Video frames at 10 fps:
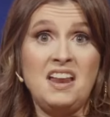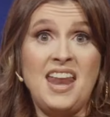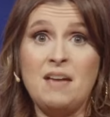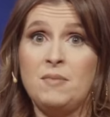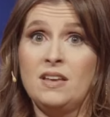
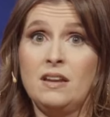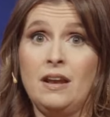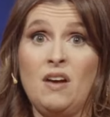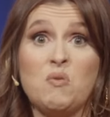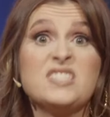
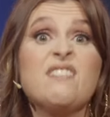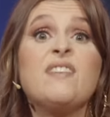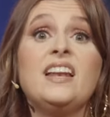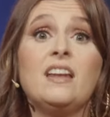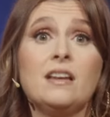Naaman was
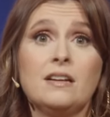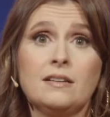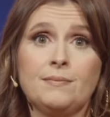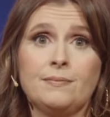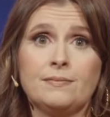offended.
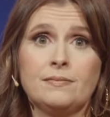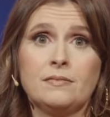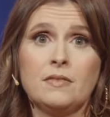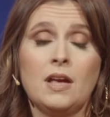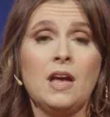
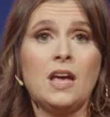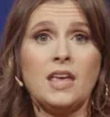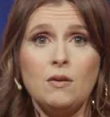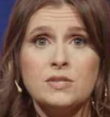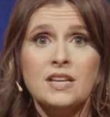
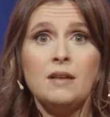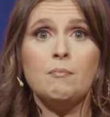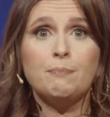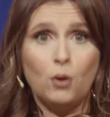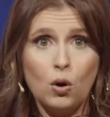He was an
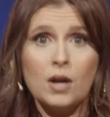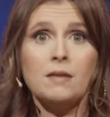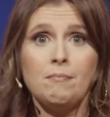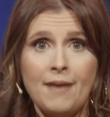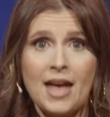
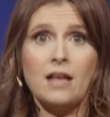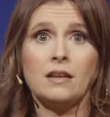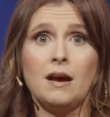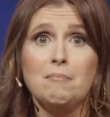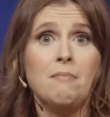important
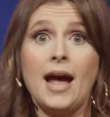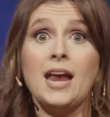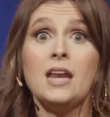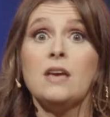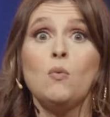man, a
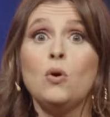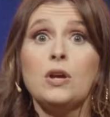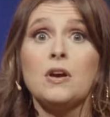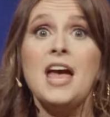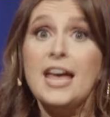mighty
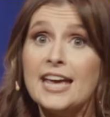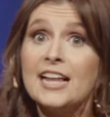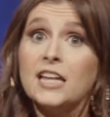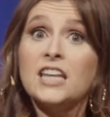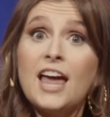warrior. He had
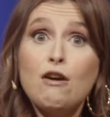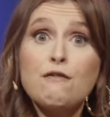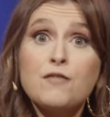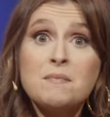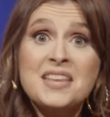a letter
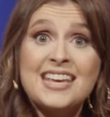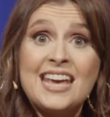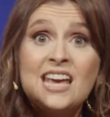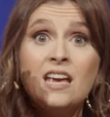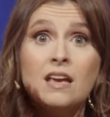from the
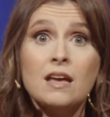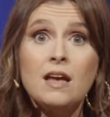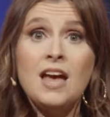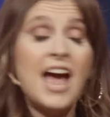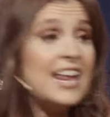king,
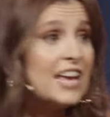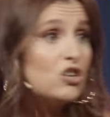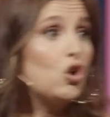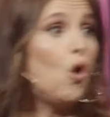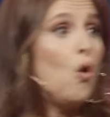and he
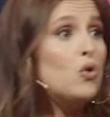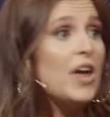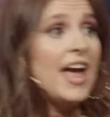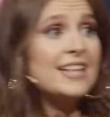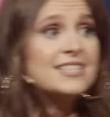had gold
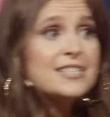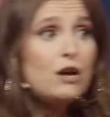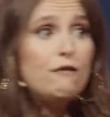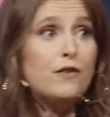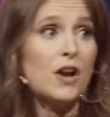and
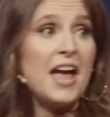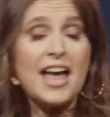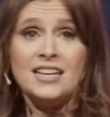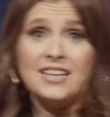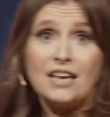silver
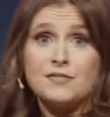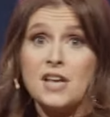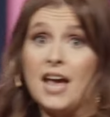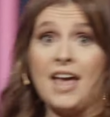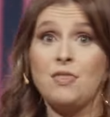and gifts,
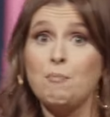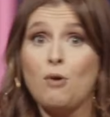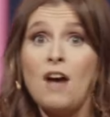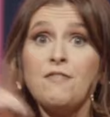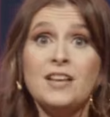and the
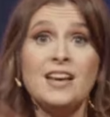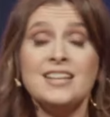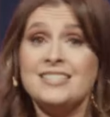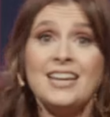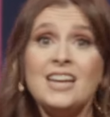prophet
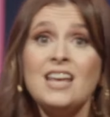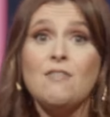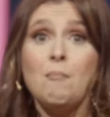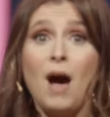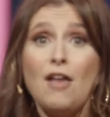didn't
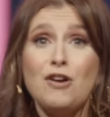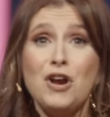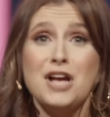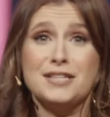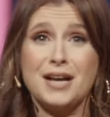even bother
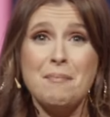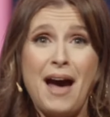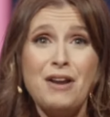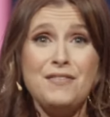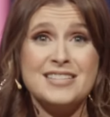to come
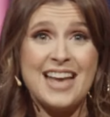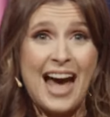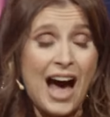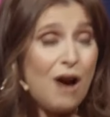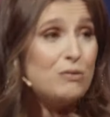out of his
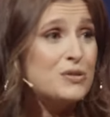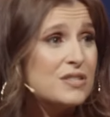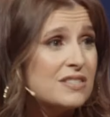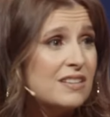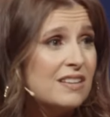
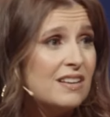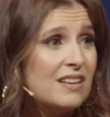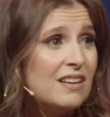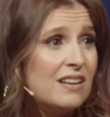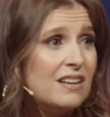house.
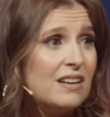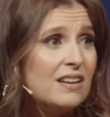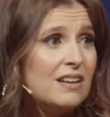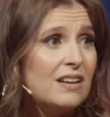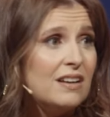
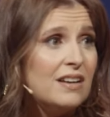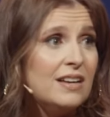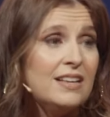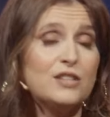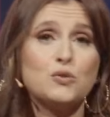
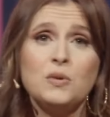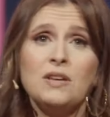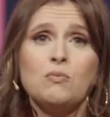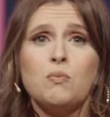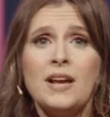This
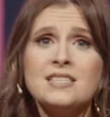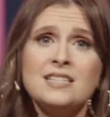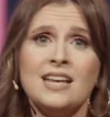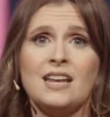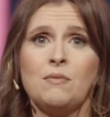really
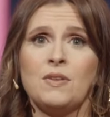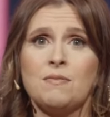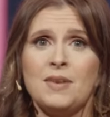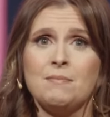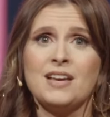resonated with
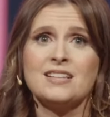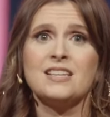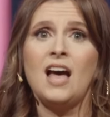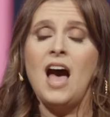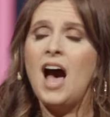me
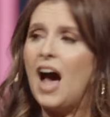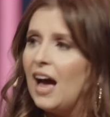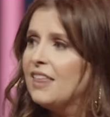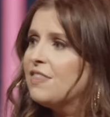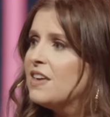because
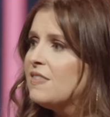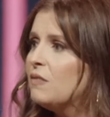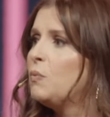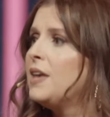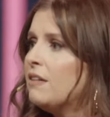I think
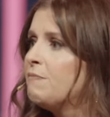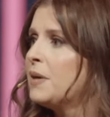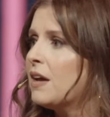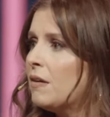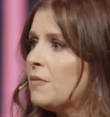that we have
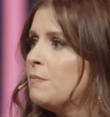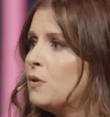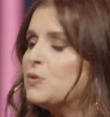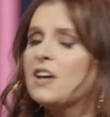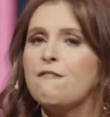become the
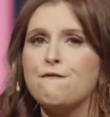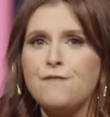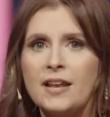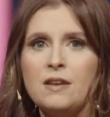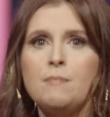most
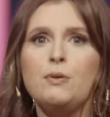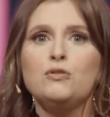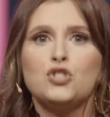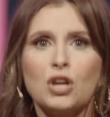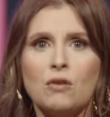
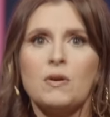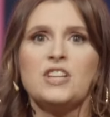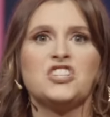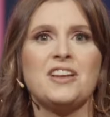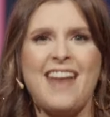offendable
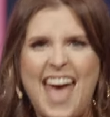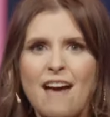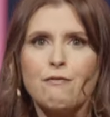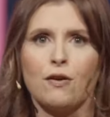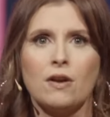generation
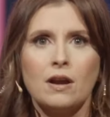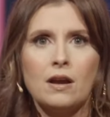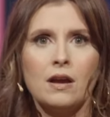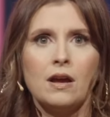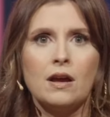ever.
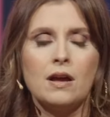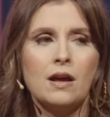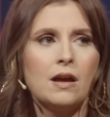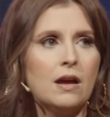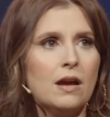
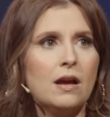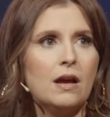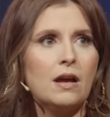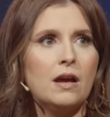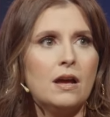
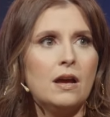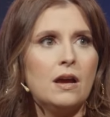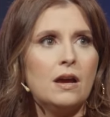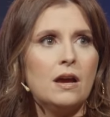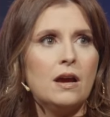
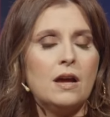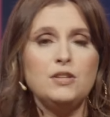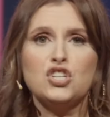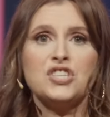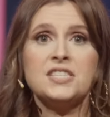I
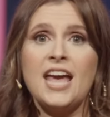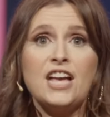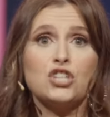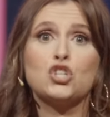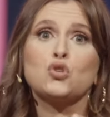mean, just
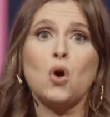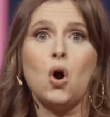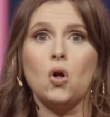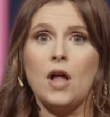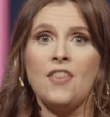take a
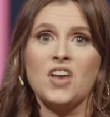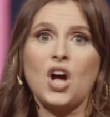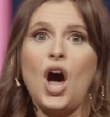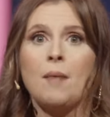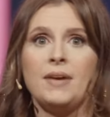stroll on the
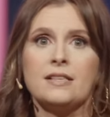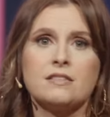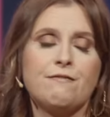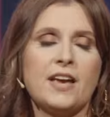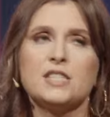comments
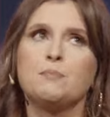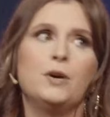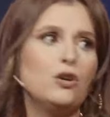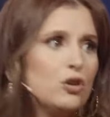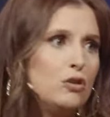of
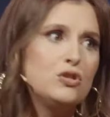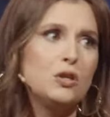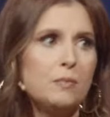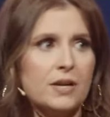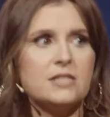Facebook or
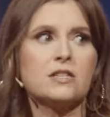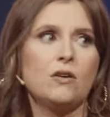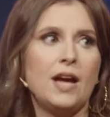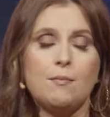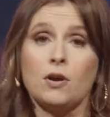YouTube or
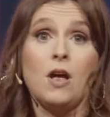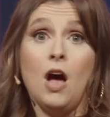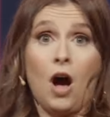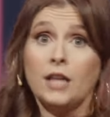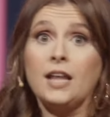Instagram or
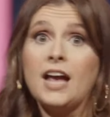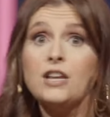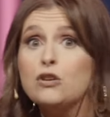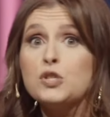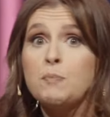
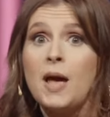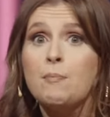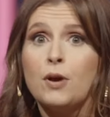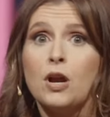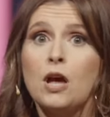online
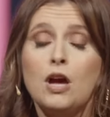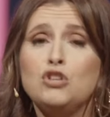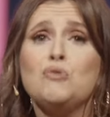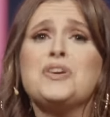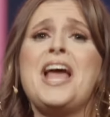newspaper.
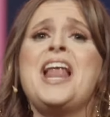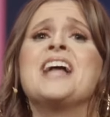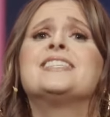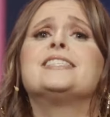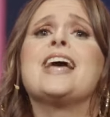You
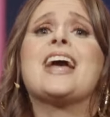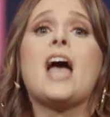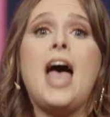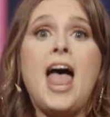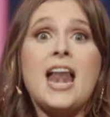cannot say
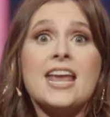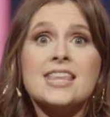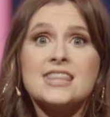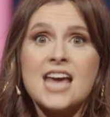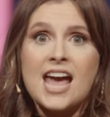
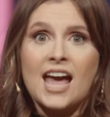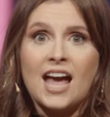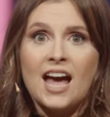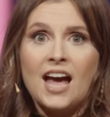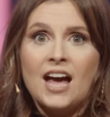
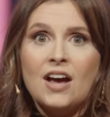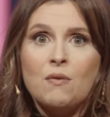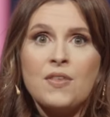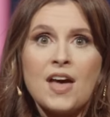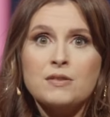anything
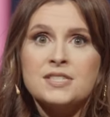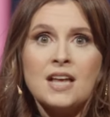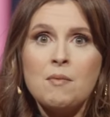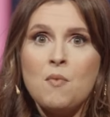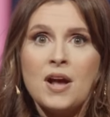without
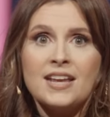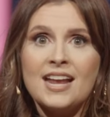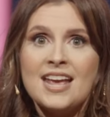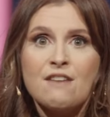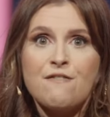someone
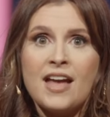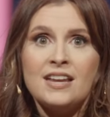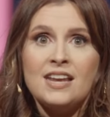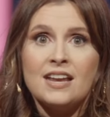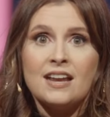getting
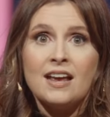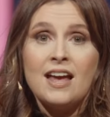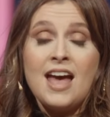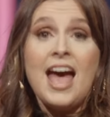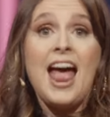offended. And
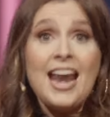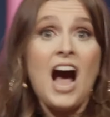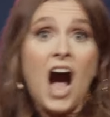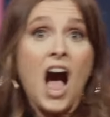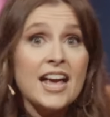
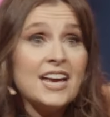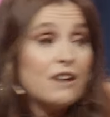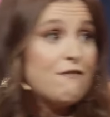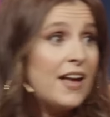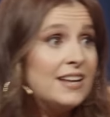I get
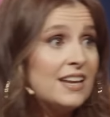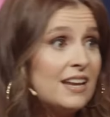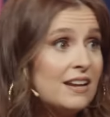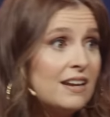offended.